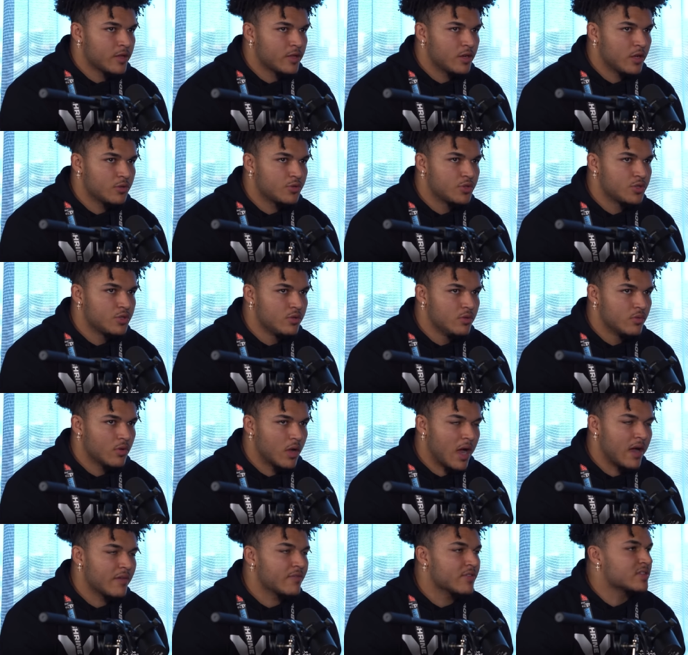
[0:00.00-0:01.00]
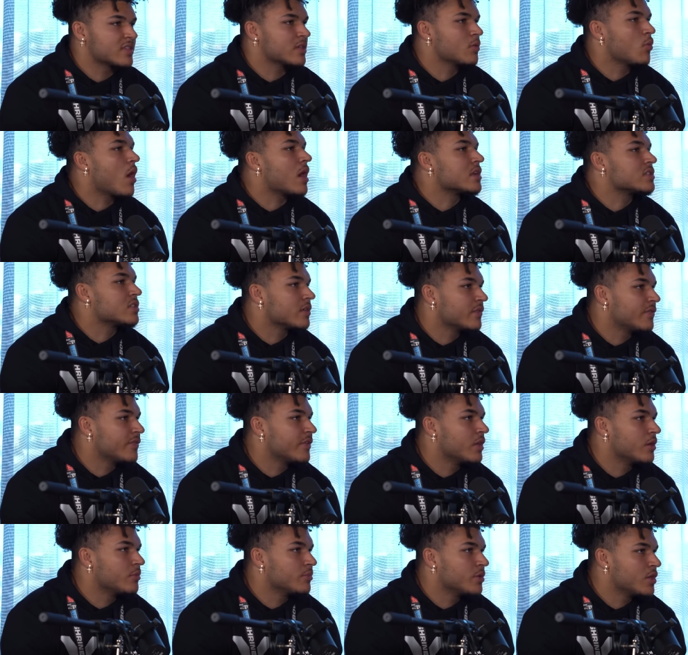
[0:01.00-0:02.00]
you know, obviously watching
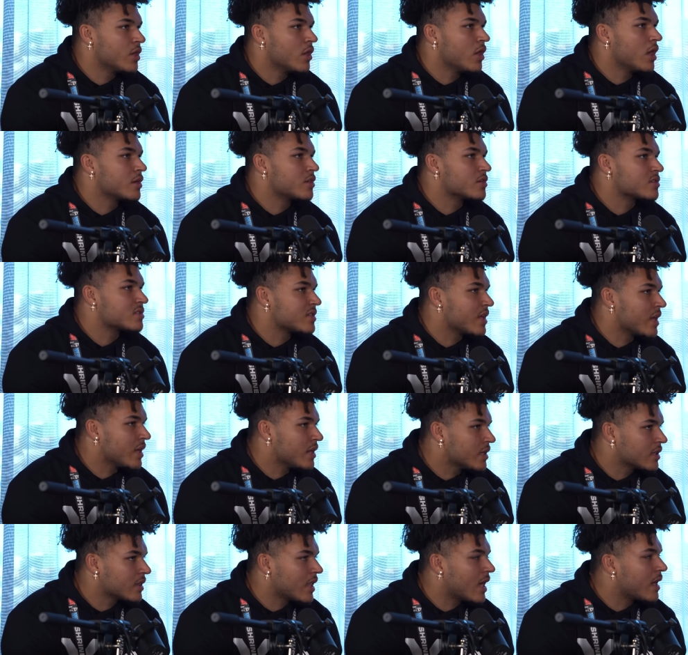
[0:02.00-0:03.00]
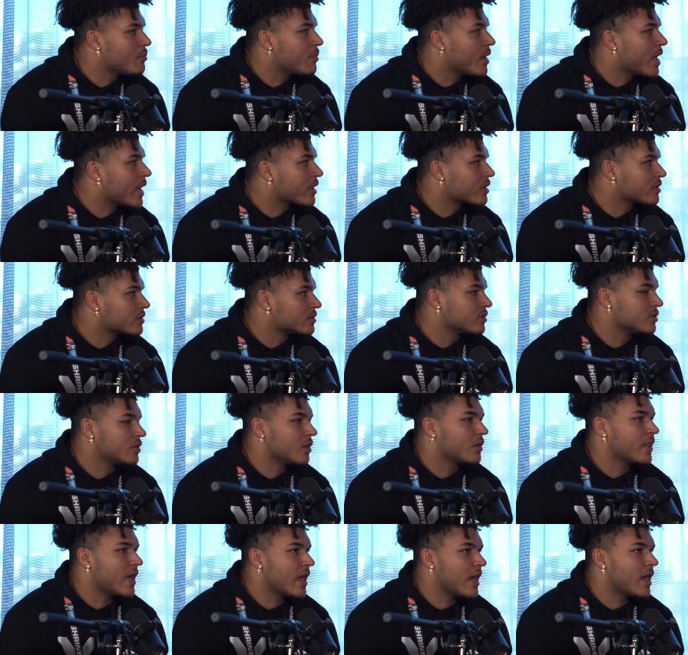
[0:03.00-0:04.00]
film, you know, understanding linebackers, you
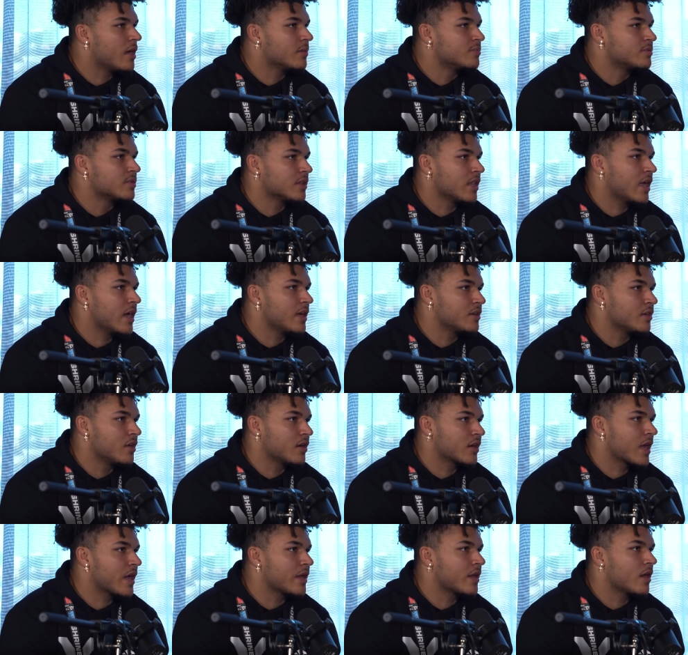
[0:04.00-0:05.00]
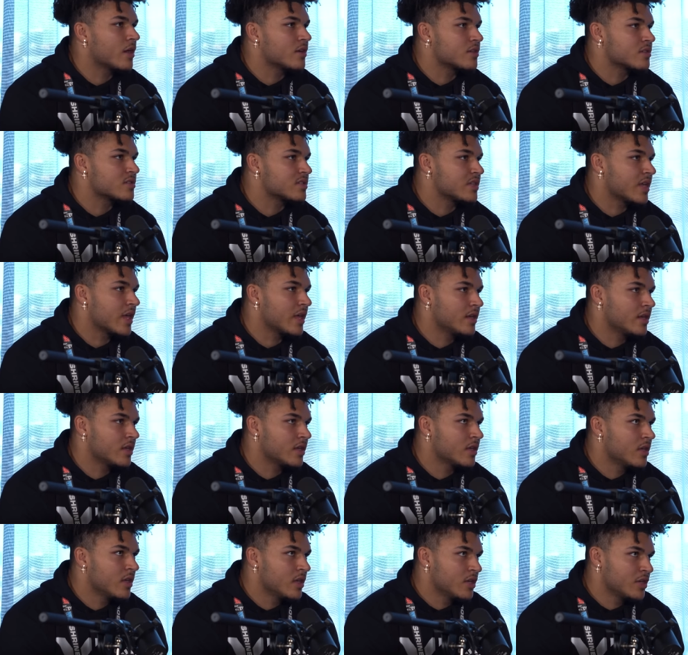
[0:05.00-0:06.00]
know, that helps a lot, you know, kind of
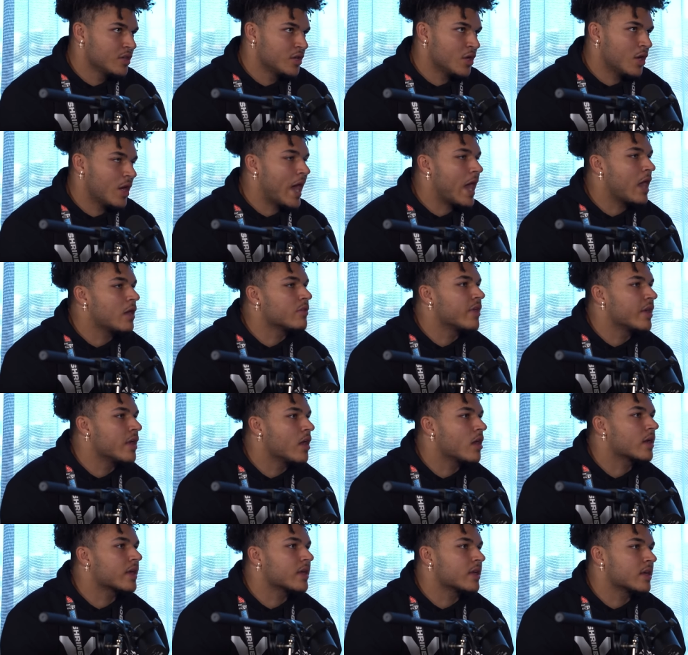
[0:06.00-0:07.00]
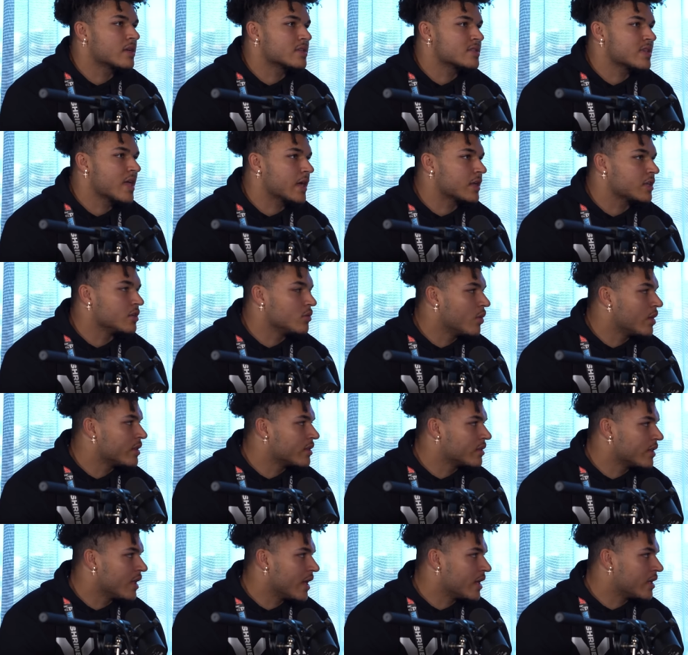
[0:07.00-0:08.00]
understanding, you know, how they are going to attack you,
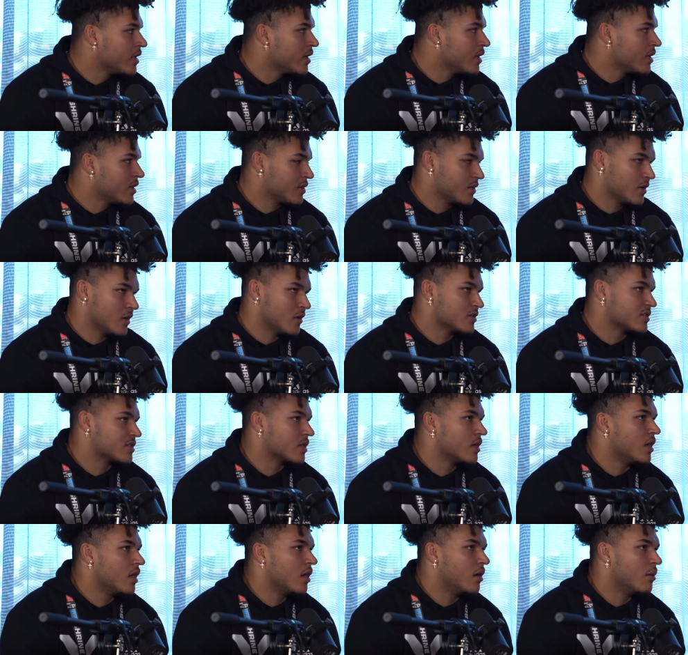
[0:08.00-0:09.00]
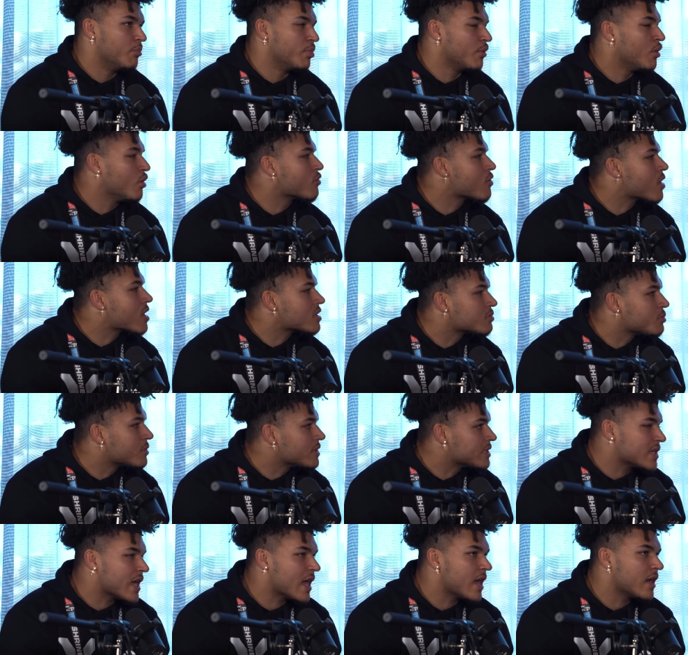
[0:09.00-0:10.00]
whether that, you know, is a, a, bull rush
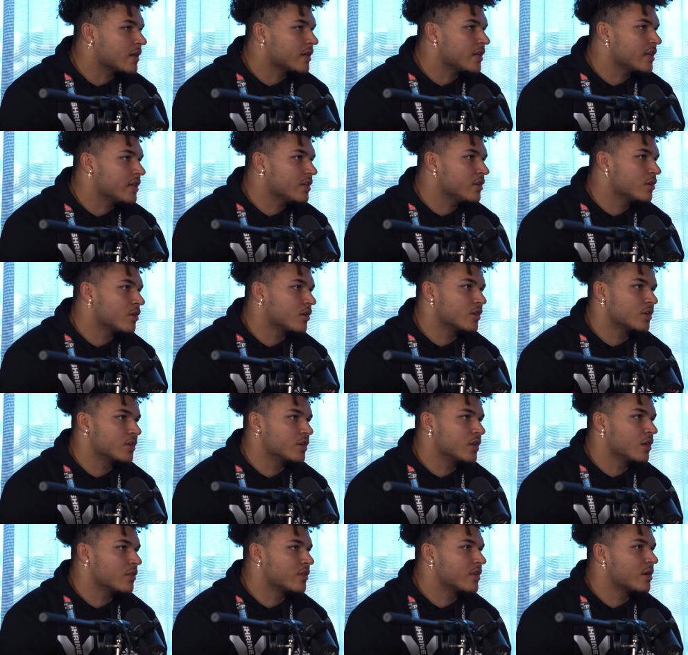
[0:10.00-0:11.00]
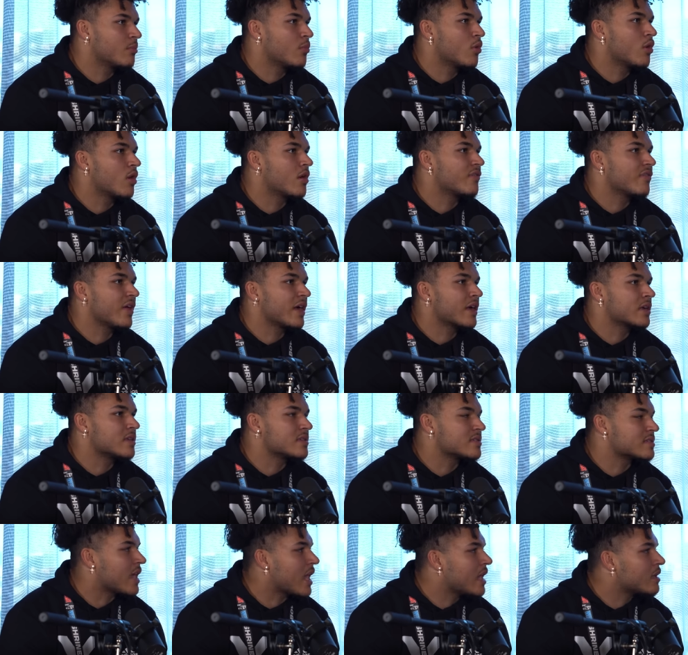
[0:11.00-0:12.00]
mentality or, you know, they're more of like
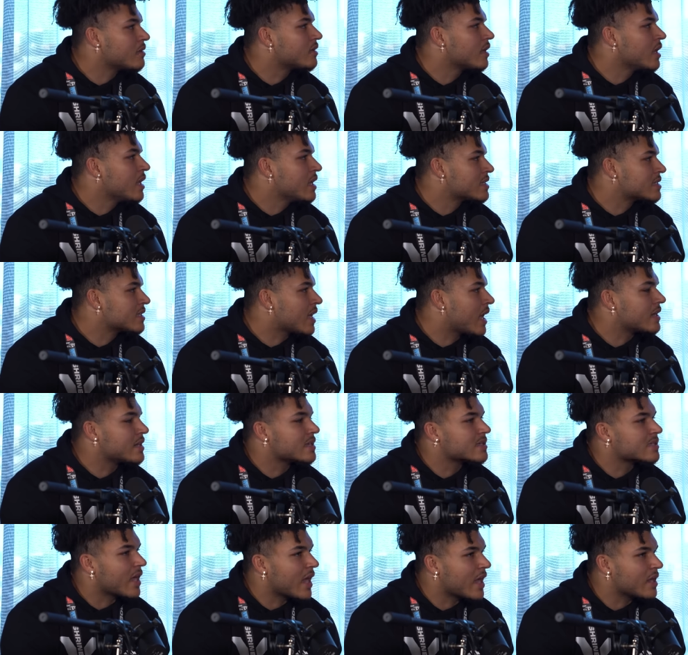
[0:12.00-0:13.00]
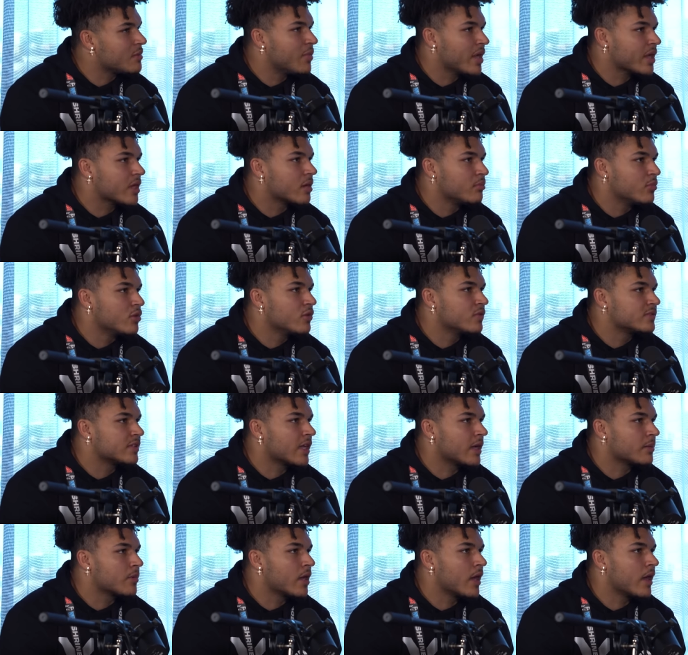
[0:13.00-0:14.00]
a side side to side make a move
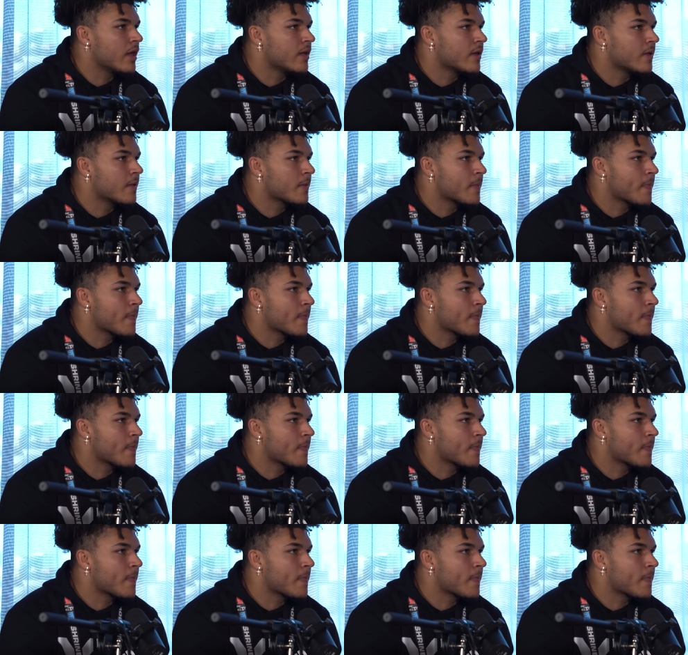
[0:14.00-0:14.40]
type guy.